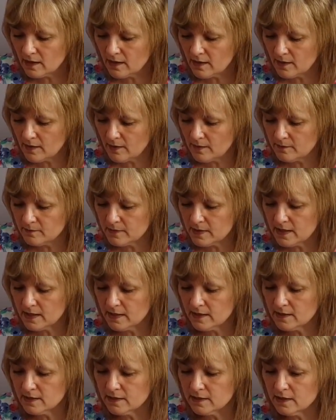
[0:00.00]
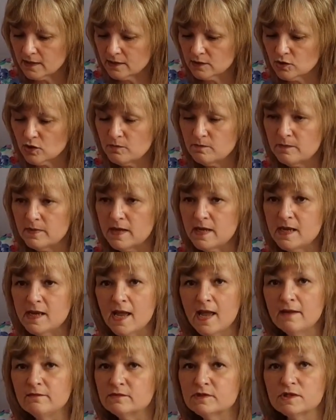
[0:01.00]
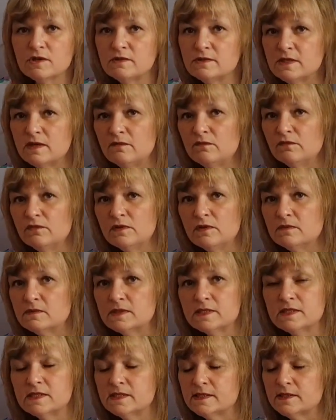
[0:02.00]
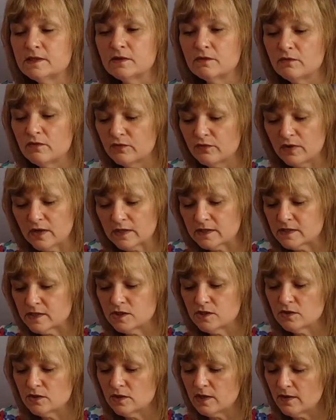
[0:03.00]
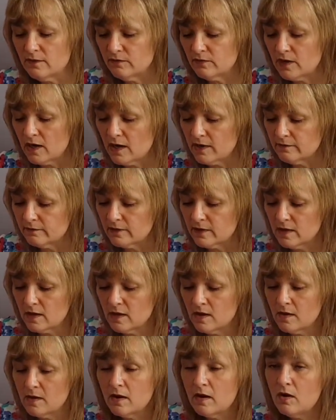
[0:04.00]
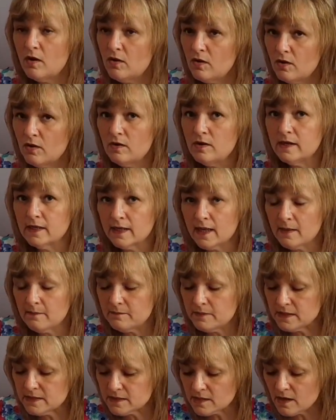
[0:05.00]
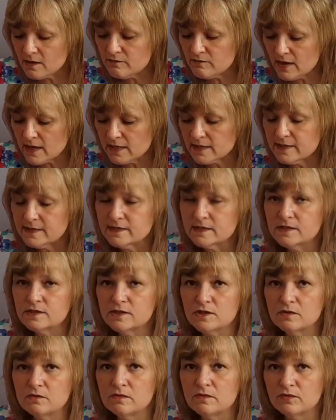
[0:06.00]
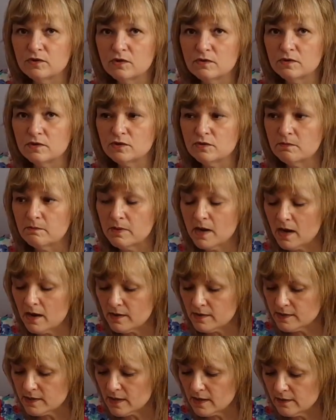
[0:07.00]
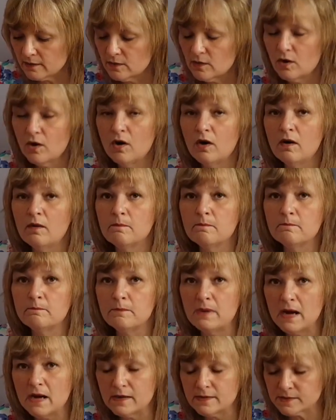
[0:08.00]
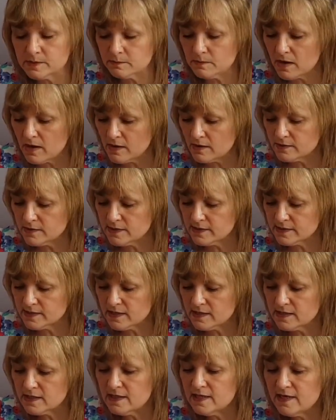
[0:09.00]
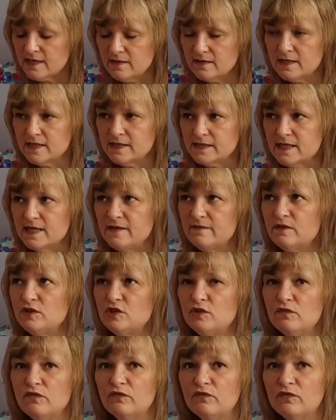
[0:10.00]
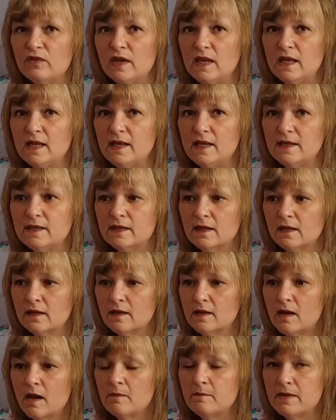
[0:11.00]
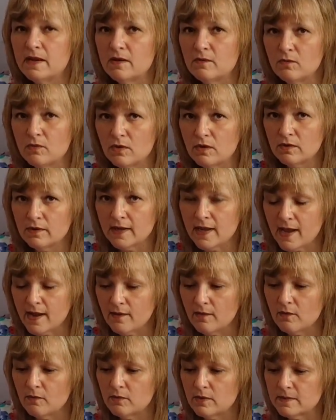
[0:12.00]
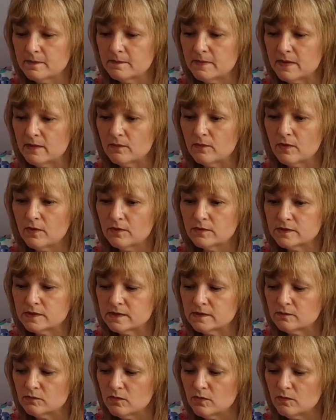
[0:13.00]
It could be outside influences that are affecting your love life, or it can be directly to do with you and your partner or past partners that is leaving you feeling a bit worn out, or a bit worn,